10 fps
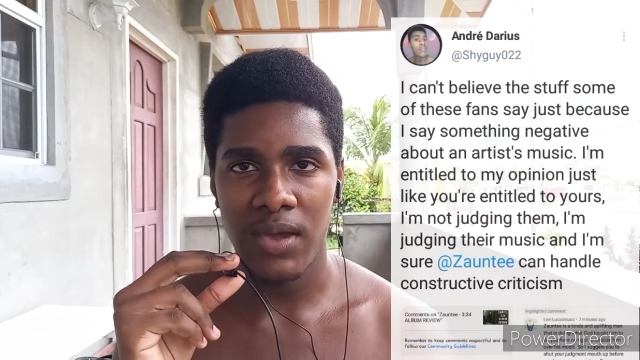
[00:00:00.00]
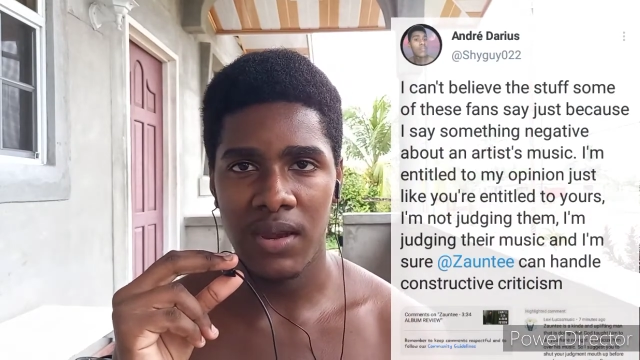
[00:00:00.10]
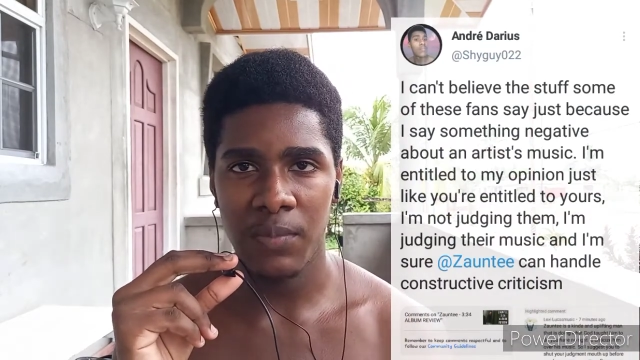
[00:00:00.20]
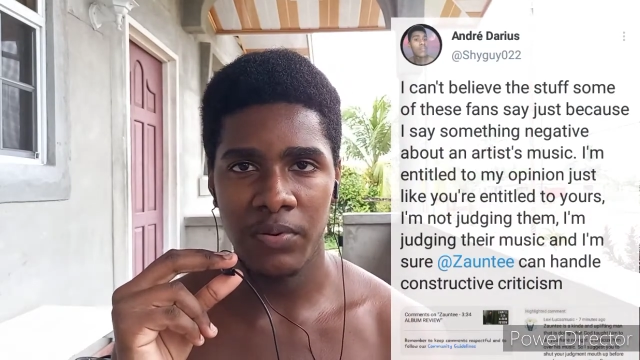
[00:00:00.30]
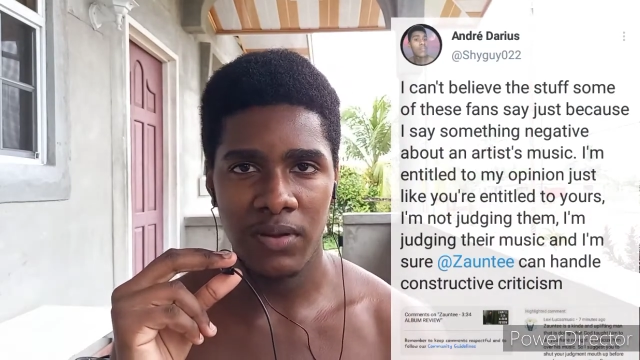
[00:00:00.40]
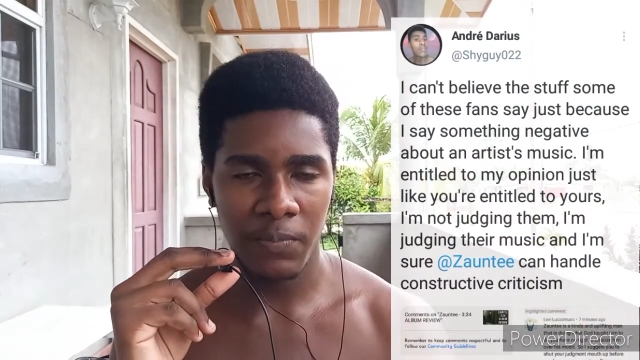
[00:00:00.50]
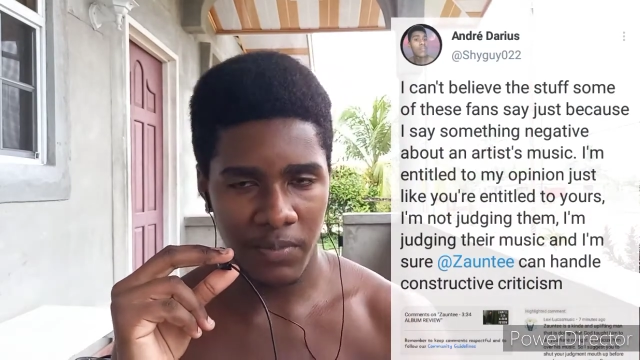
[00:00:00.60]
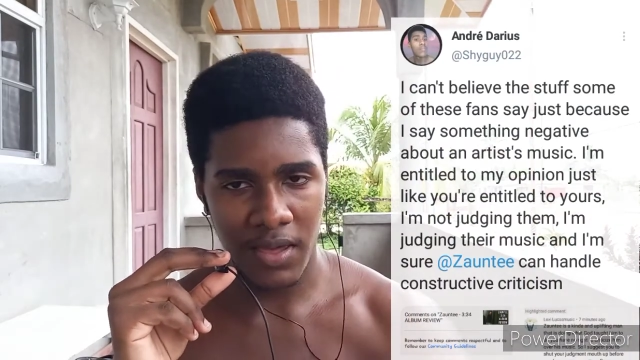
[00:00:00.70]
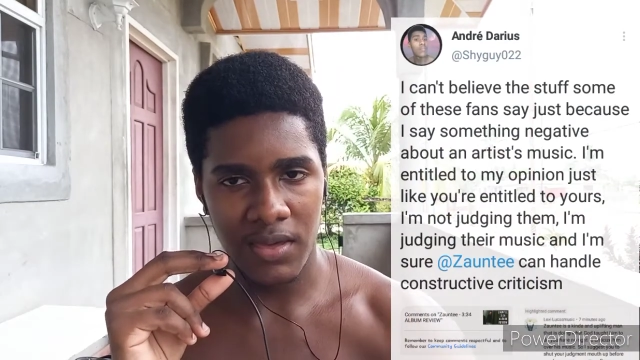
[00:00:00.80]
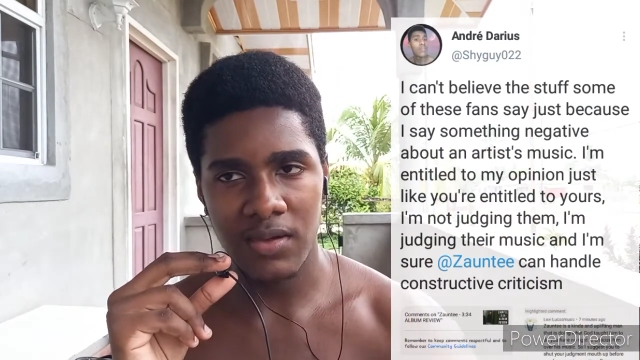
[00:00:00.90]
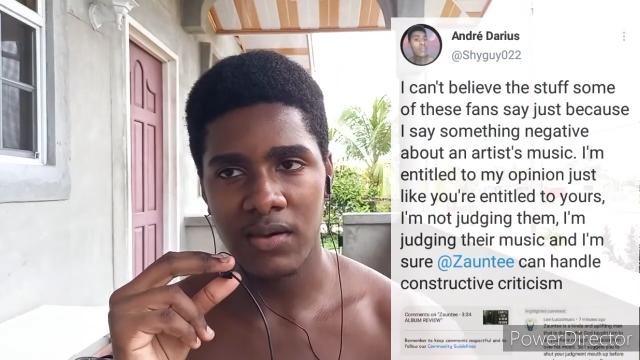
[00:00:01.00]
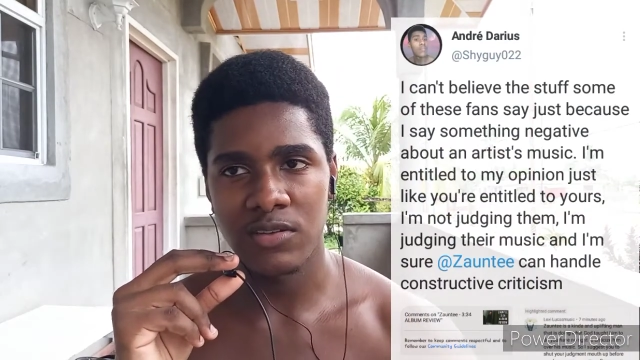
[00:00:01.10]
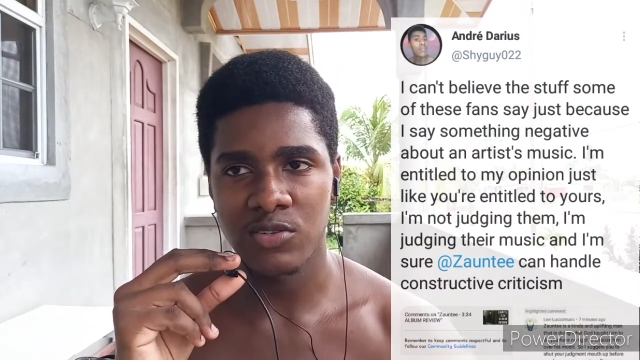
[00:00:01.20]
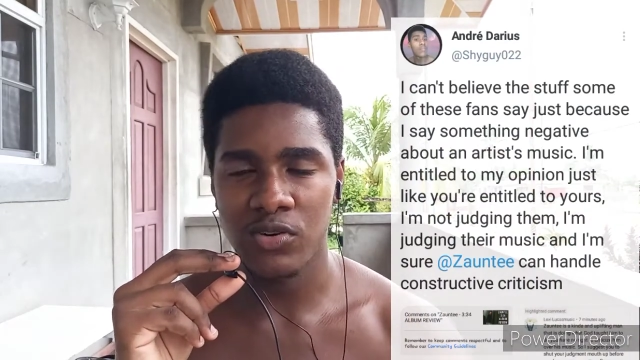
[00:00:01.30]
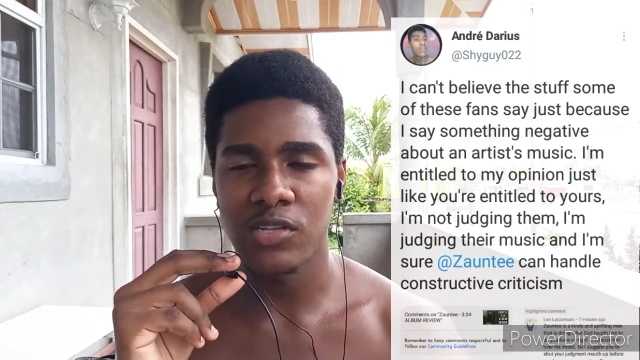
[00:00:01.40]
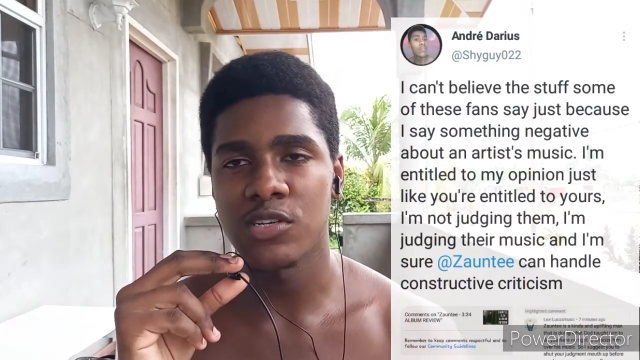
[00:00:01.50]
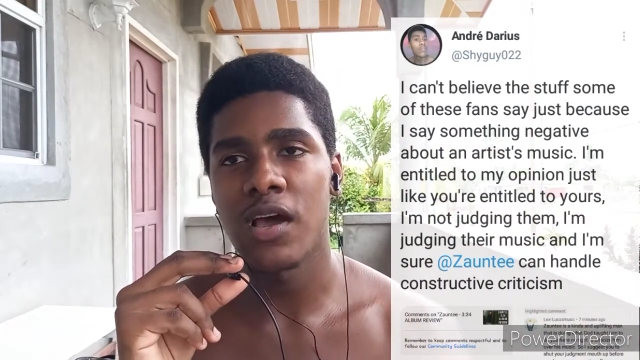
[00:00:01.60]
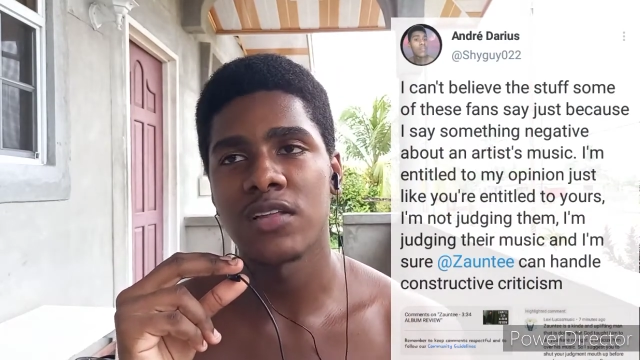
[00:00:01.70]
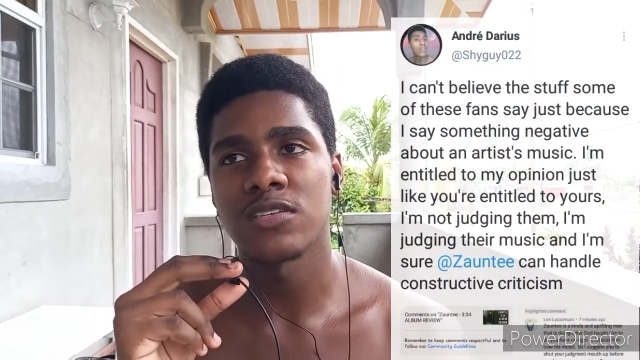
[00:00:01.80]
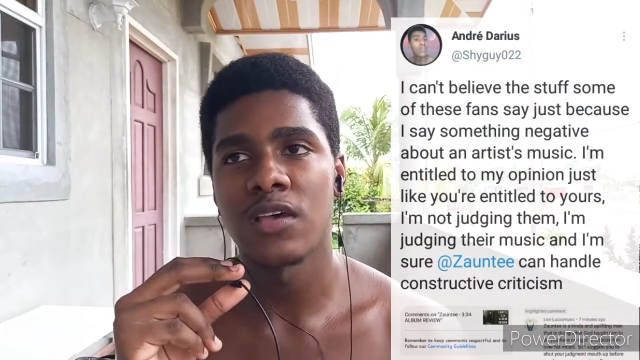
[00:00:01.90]
and I put up like uh,
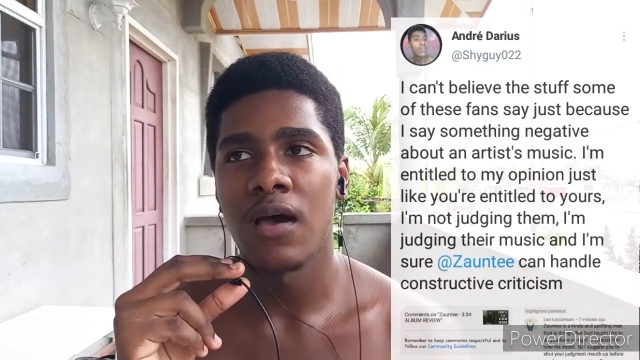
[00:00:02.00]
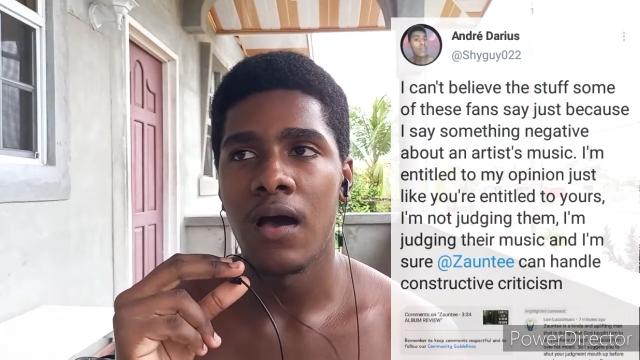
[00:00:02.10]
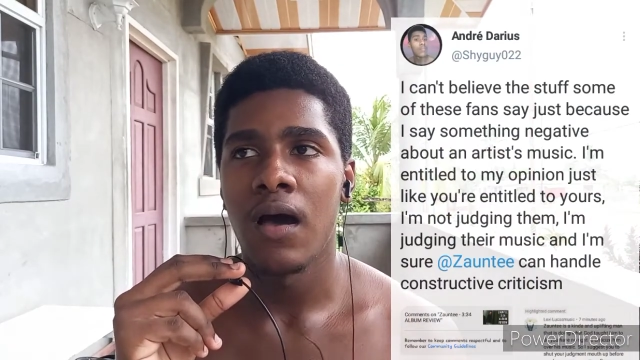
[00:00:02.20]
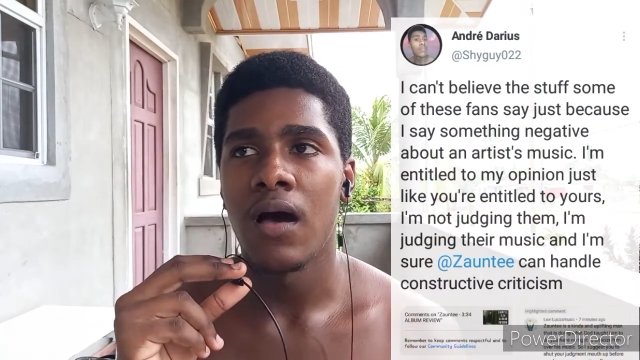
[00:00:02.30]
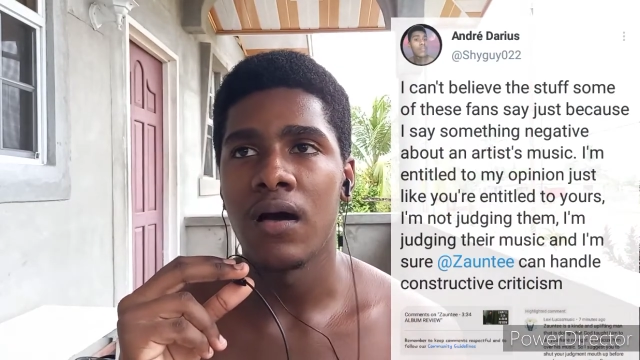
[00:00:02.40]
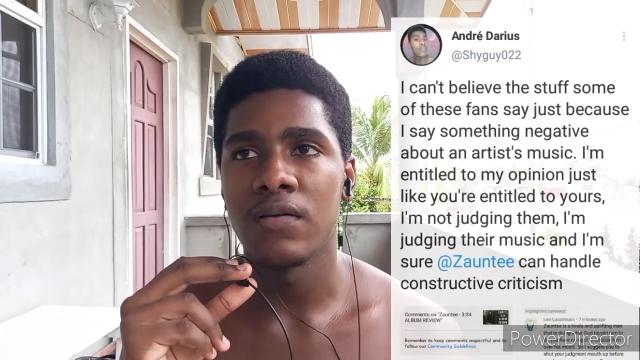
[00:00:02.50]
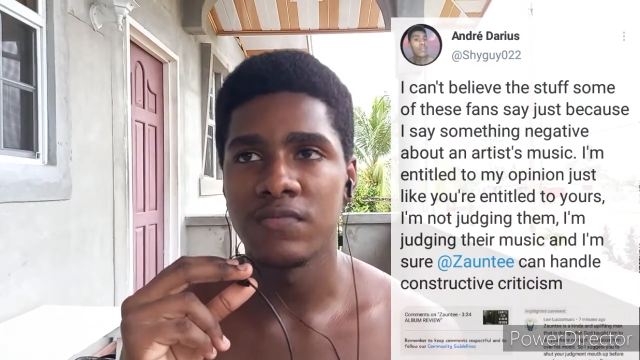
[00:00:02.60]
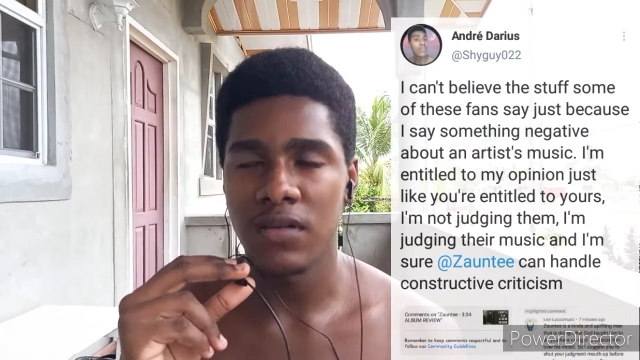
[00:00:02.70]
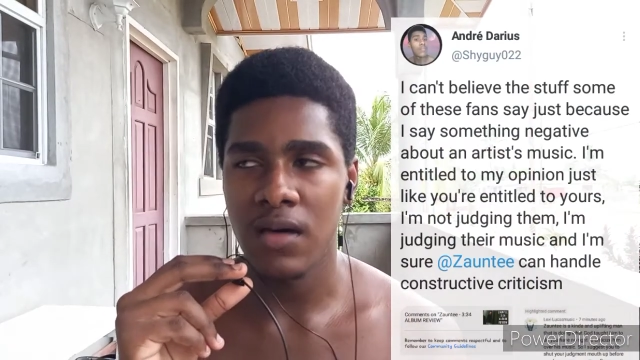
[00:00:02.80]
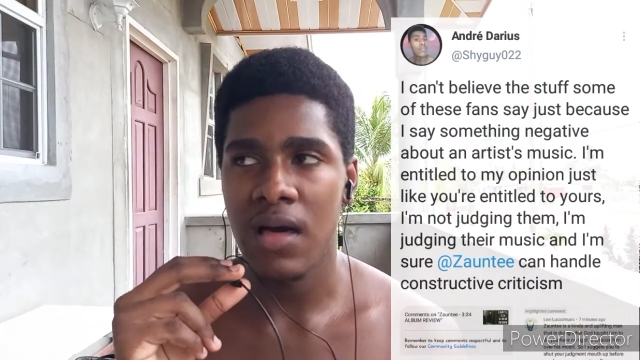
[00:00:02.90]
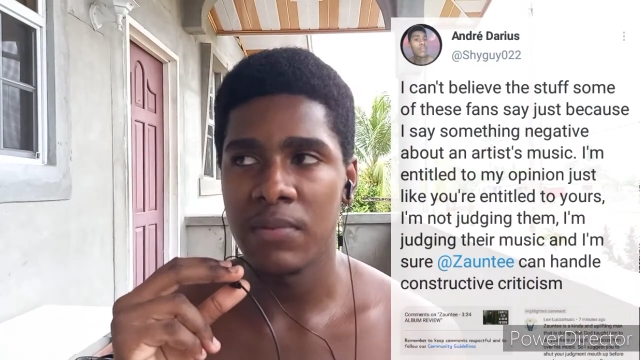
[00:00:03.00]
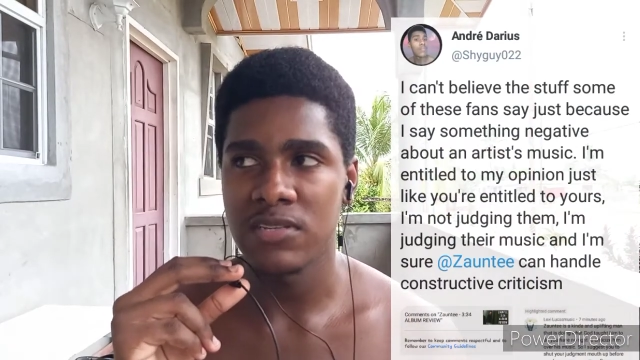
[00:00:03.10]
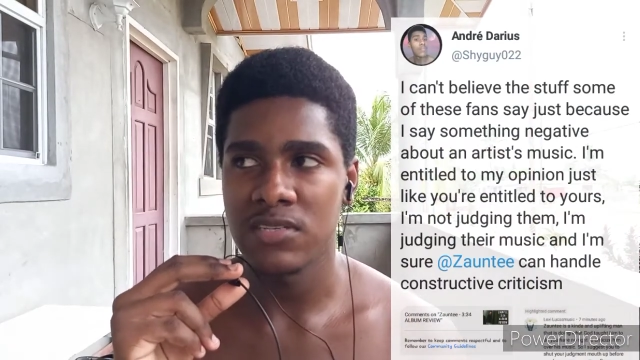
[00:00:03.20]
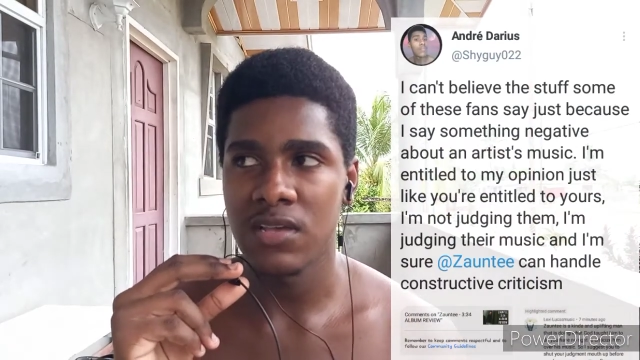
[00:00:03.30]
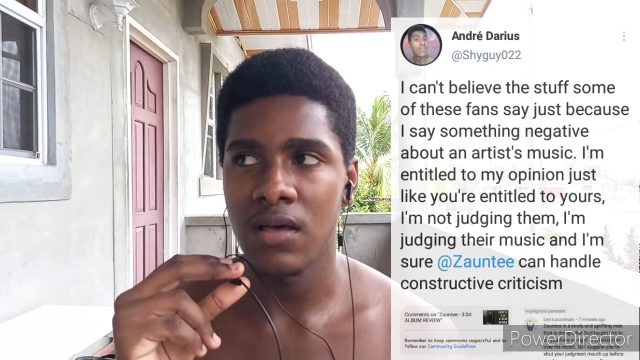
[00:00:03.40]
screenshots of the comments.